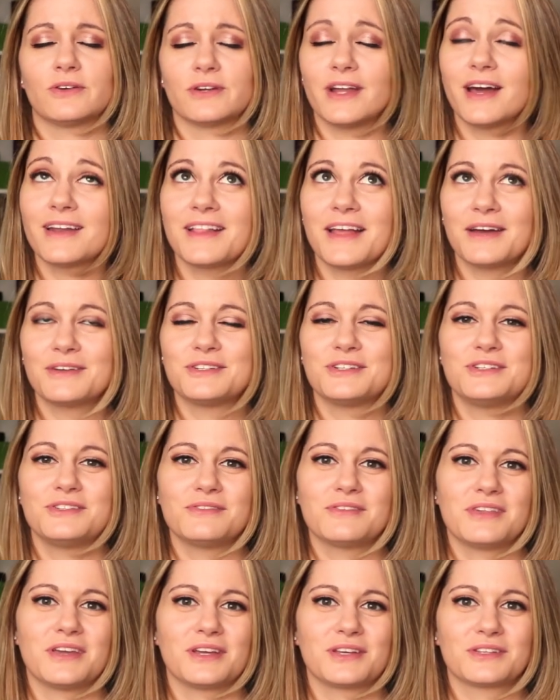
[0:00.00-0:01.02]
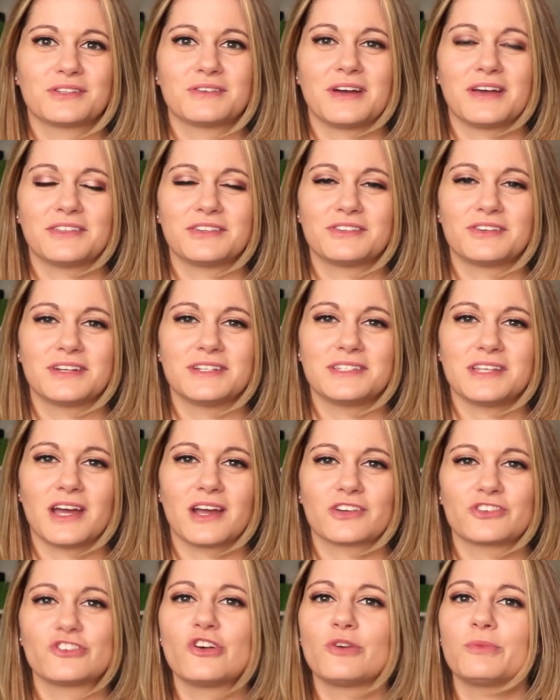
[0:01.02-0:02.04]
or not allowed to do things throughout the
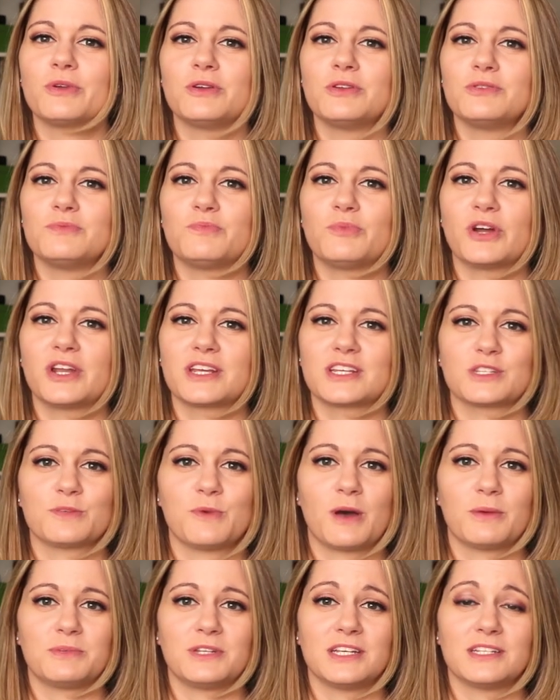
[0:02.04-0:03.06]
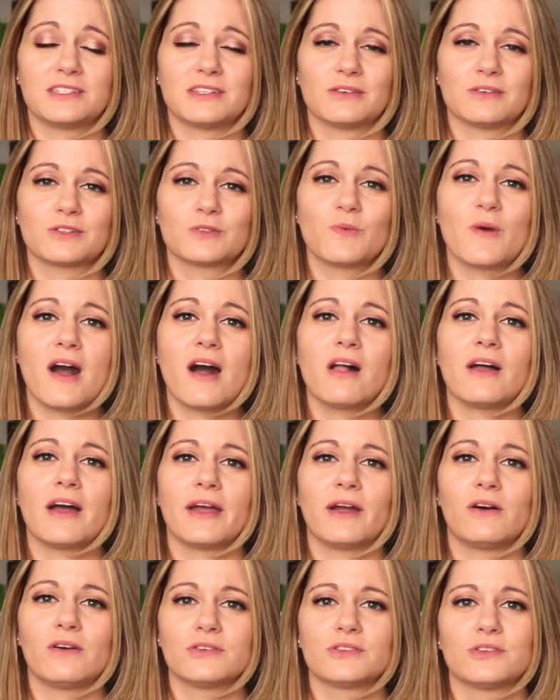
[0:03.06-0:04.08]
transaction. I'll be putting some updates there as well.
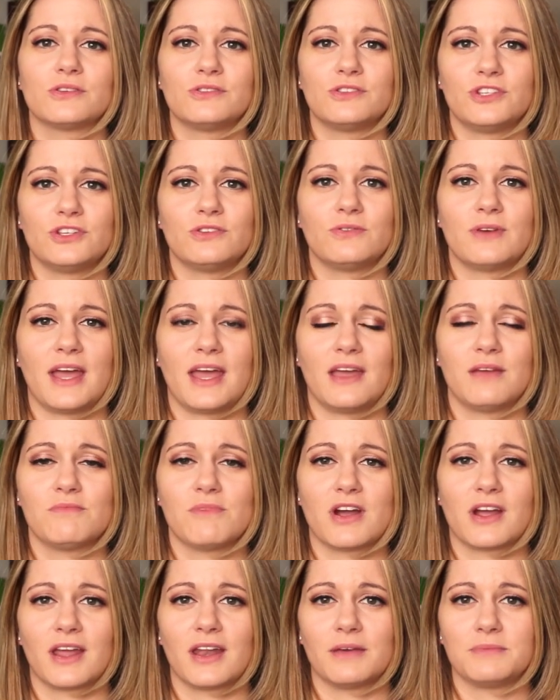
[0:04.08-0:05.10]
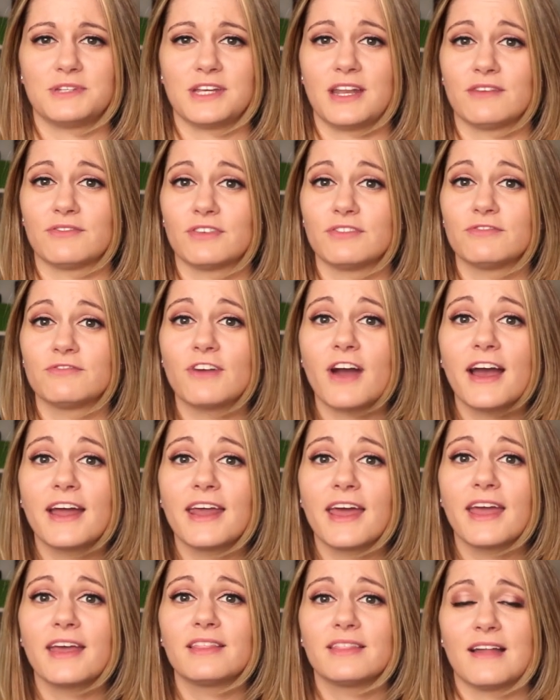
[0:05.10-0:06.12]
I also do a market update every
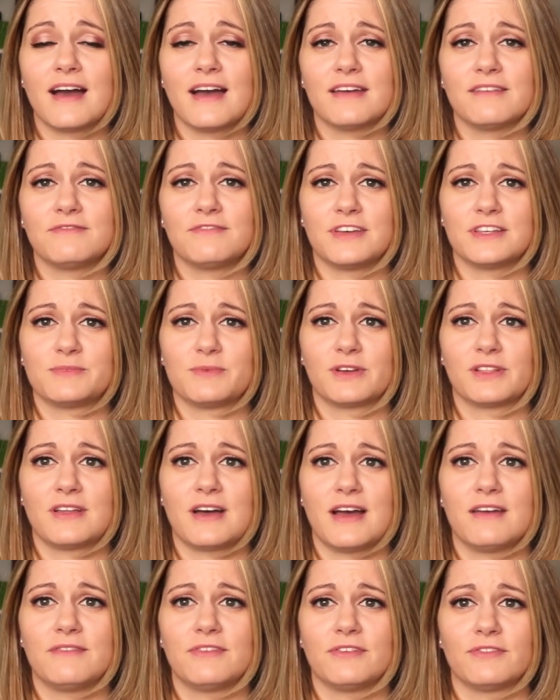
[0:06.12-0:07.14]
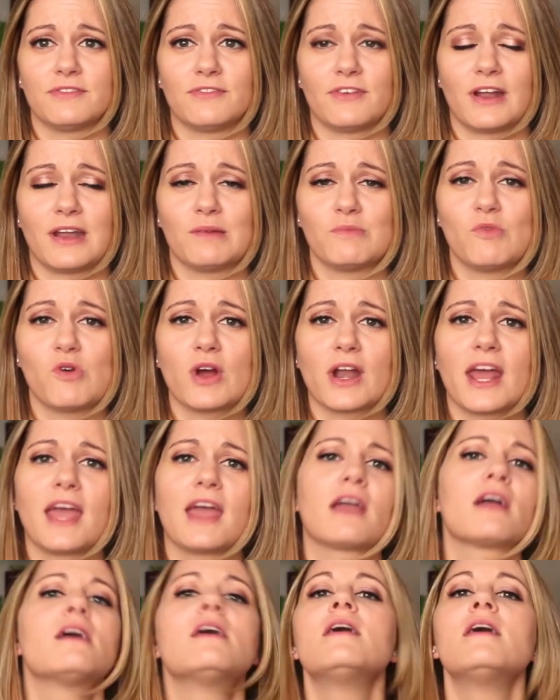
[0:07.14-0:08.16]
Friday, live, Facebook Live every Friday
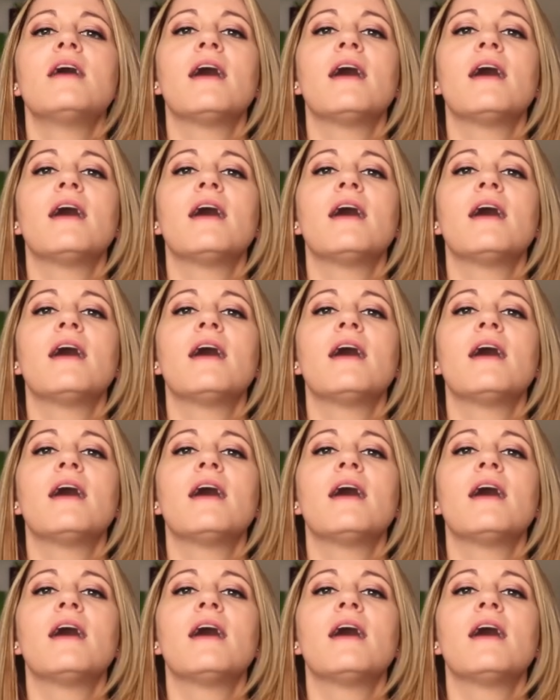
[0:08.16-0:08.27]
morning.